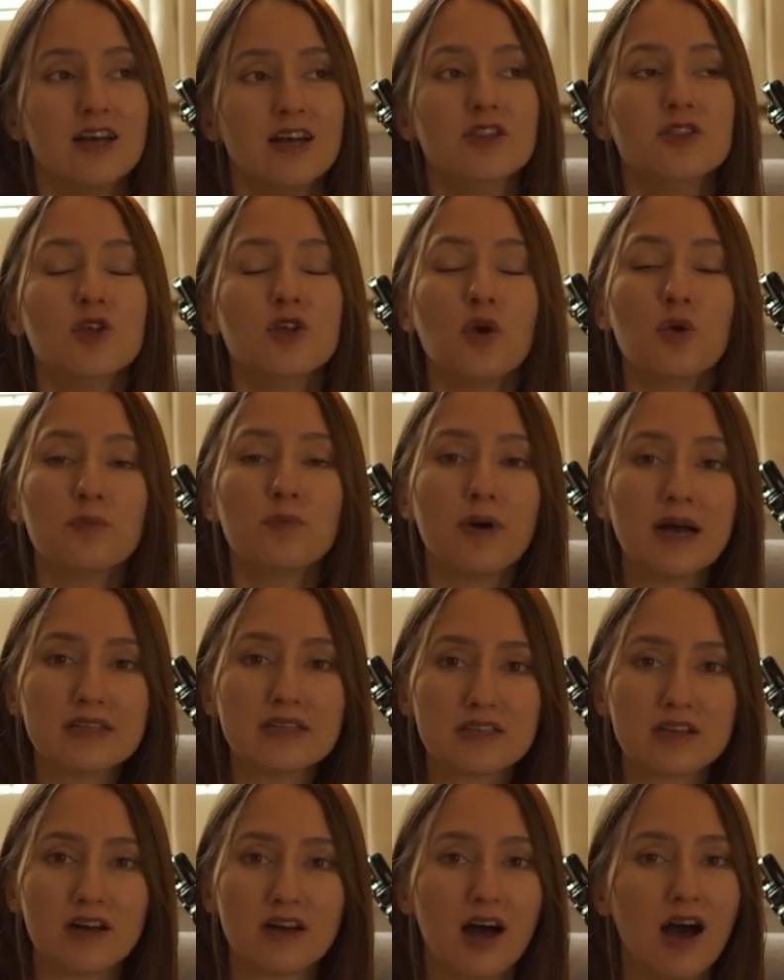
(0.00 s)
no
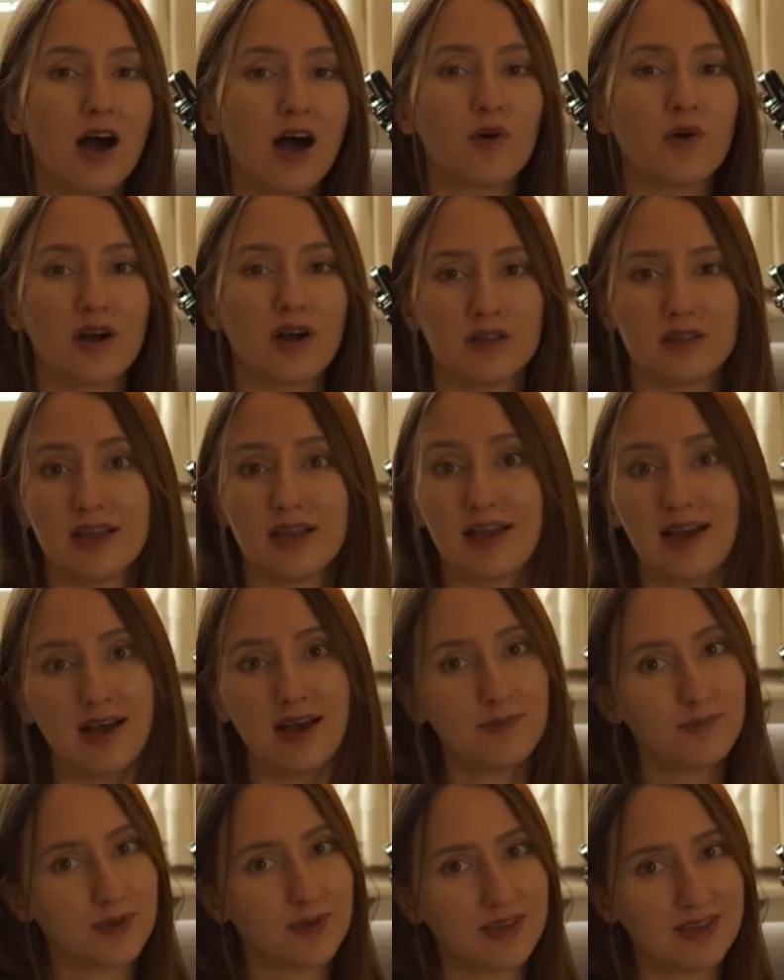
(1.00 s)
matter how
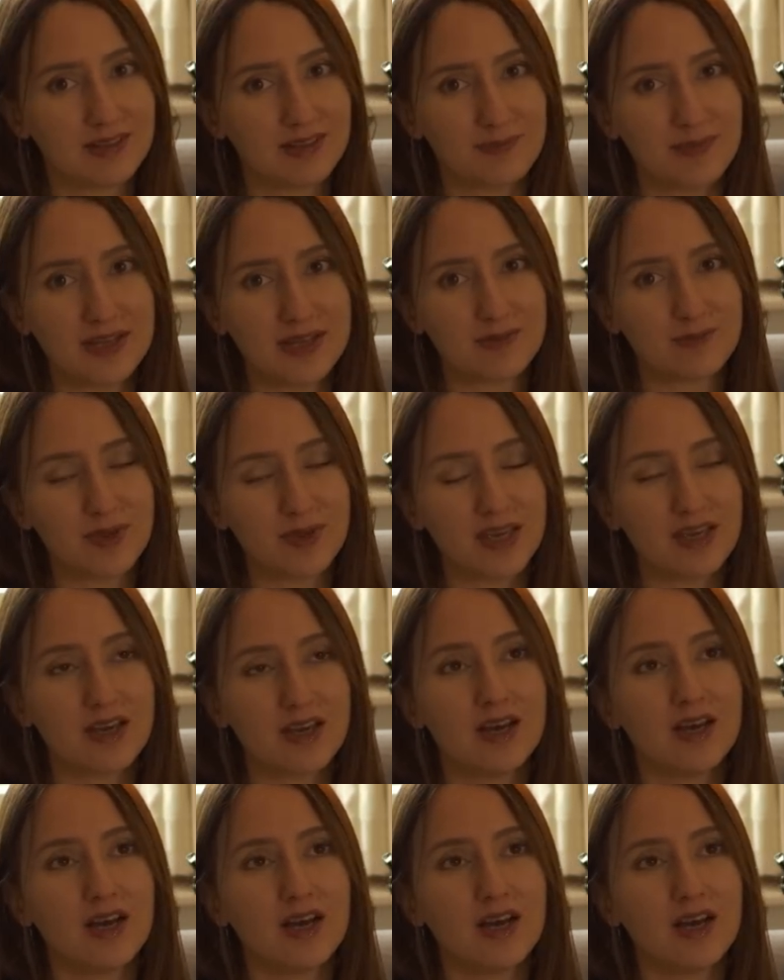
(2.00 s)
unhappy it made me.